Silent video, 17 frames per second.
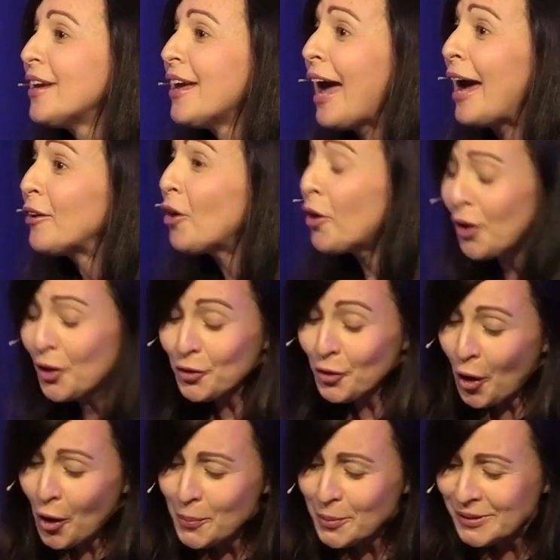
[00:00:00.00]
And on a
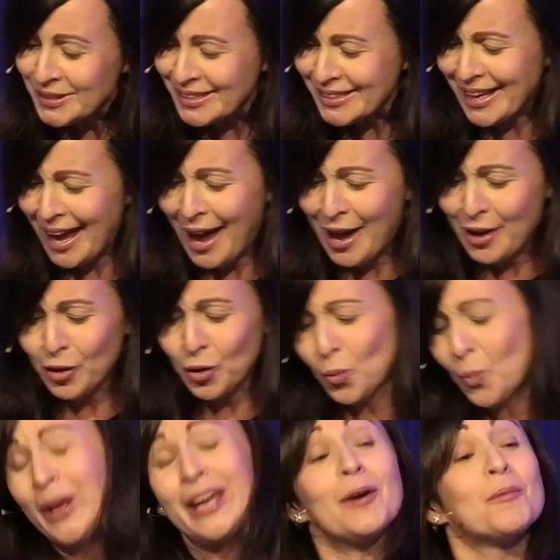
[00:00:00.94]
global scale,
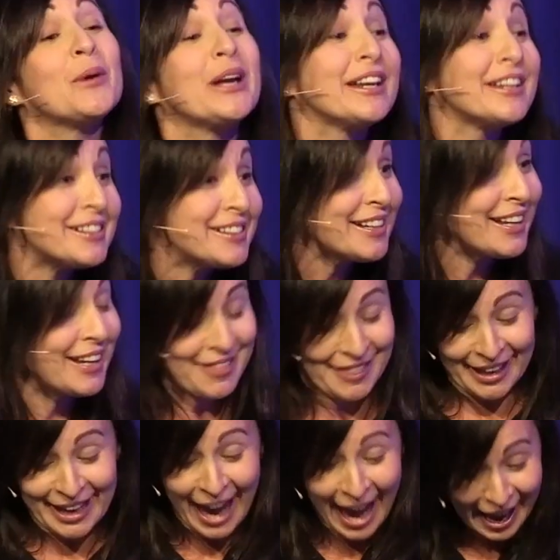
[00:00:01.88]
we are witnessing
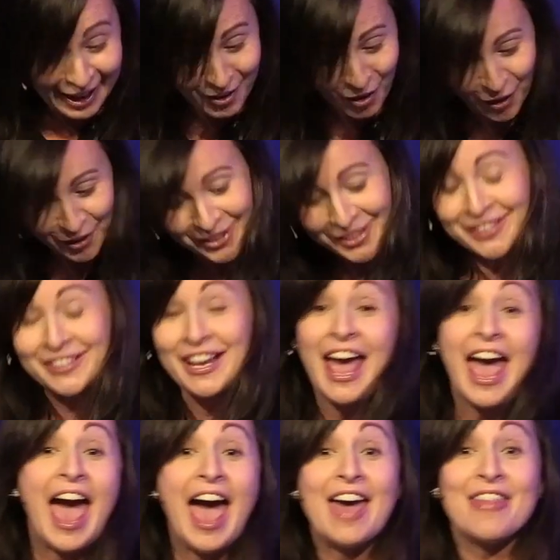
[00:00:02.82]
the chaos
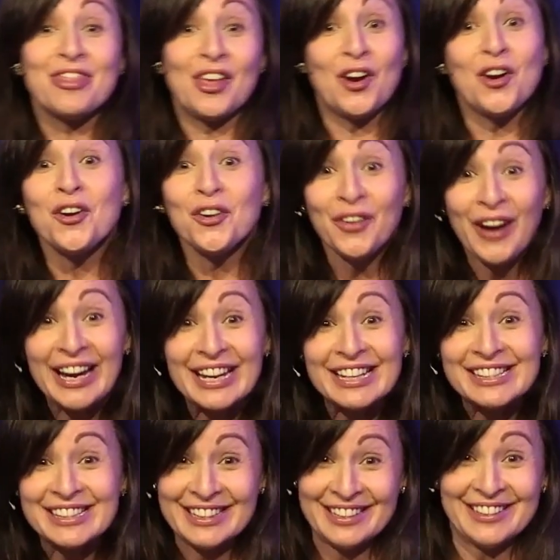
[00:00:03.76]
and the
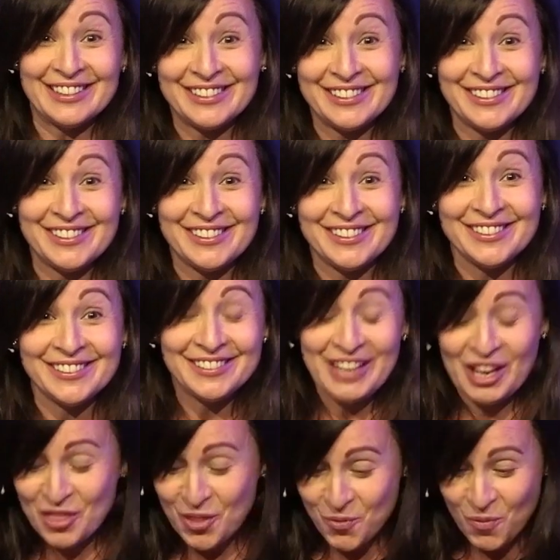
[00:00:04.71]
craziness
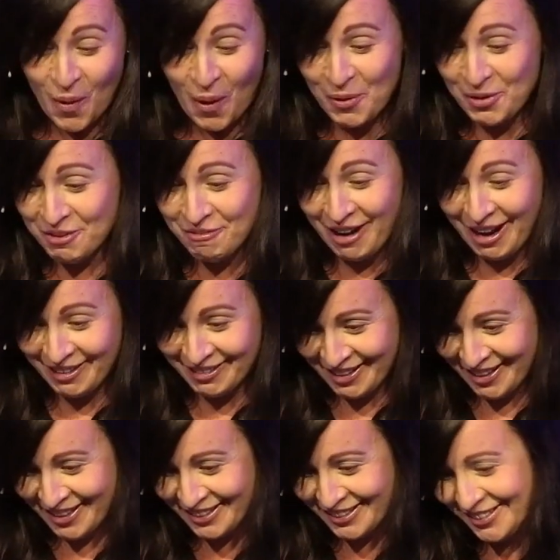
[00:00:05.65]
in the world around
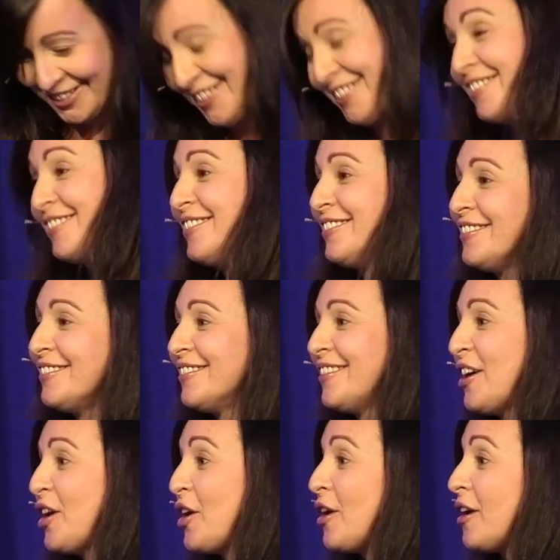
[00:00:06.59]
us.
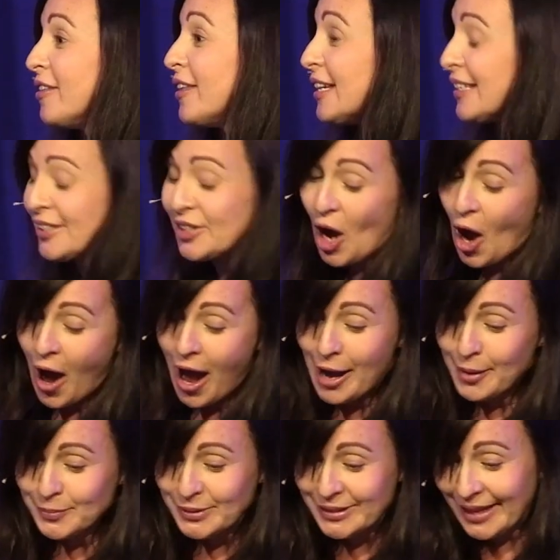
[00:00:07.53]
These
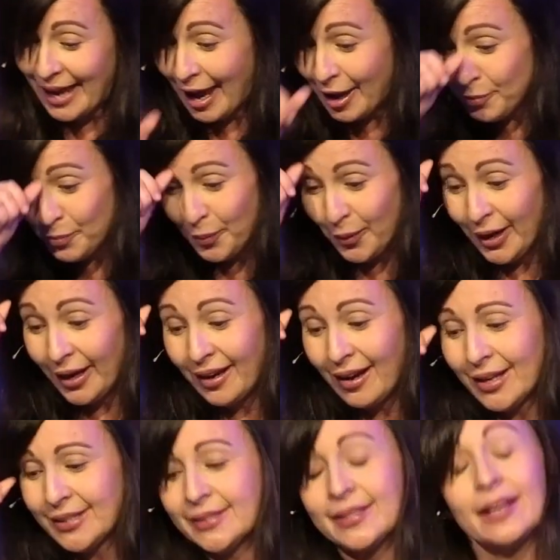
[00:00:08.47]
times can bring
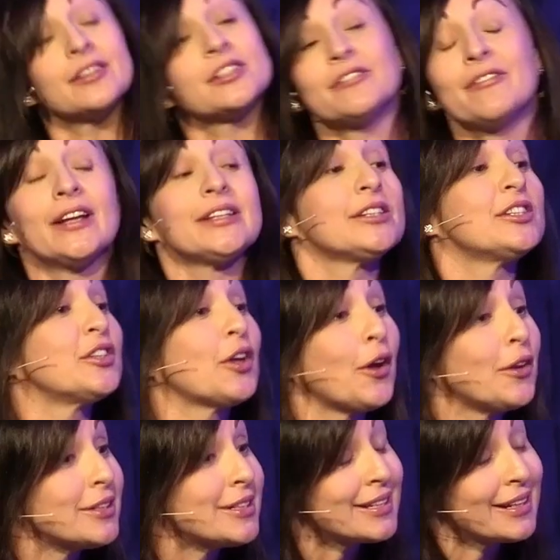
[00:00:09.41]
a sense of
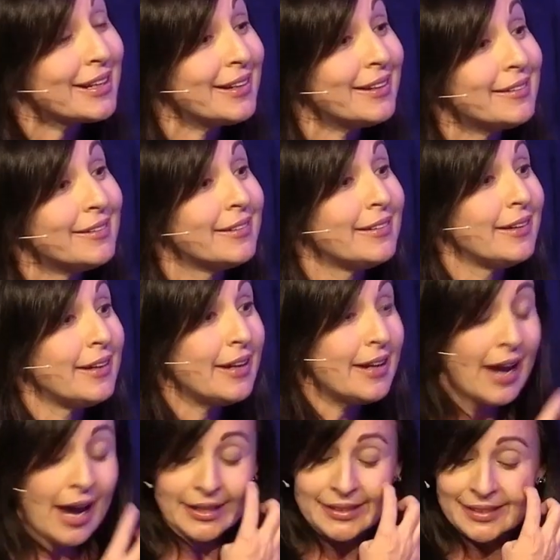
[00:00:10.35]
uncertainty,
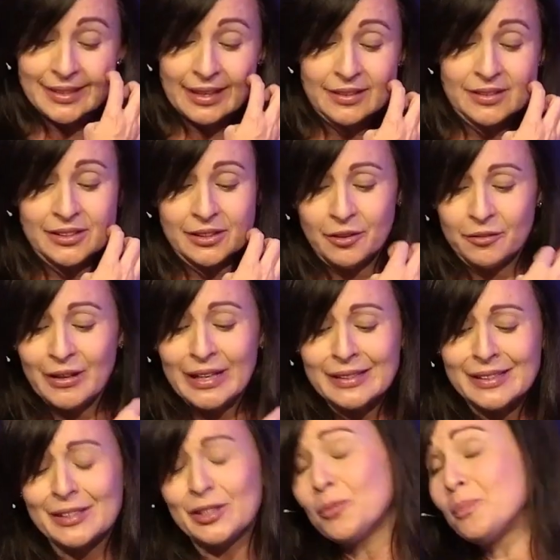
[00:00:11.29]
a sense of
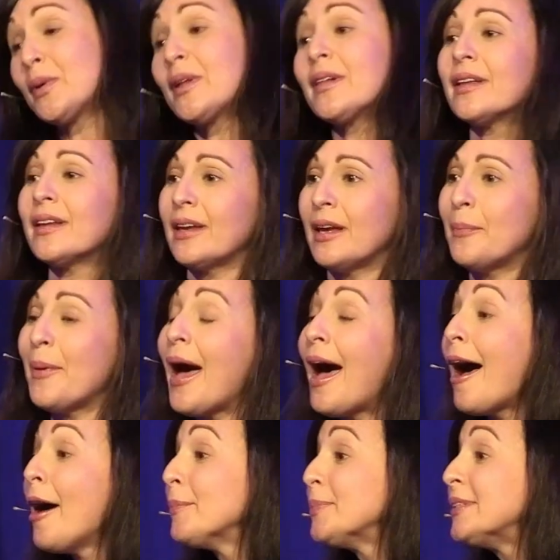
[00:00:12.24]
instability,
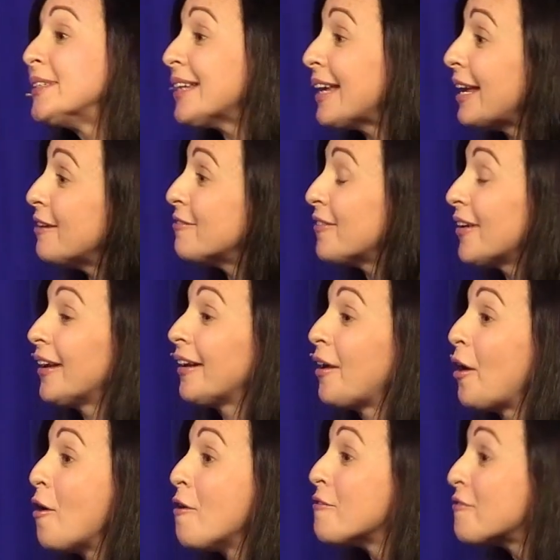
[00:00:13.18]
perhaps even
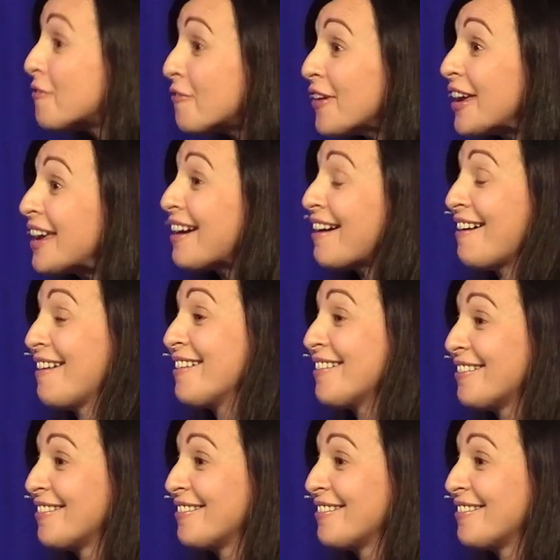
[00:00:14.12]
fear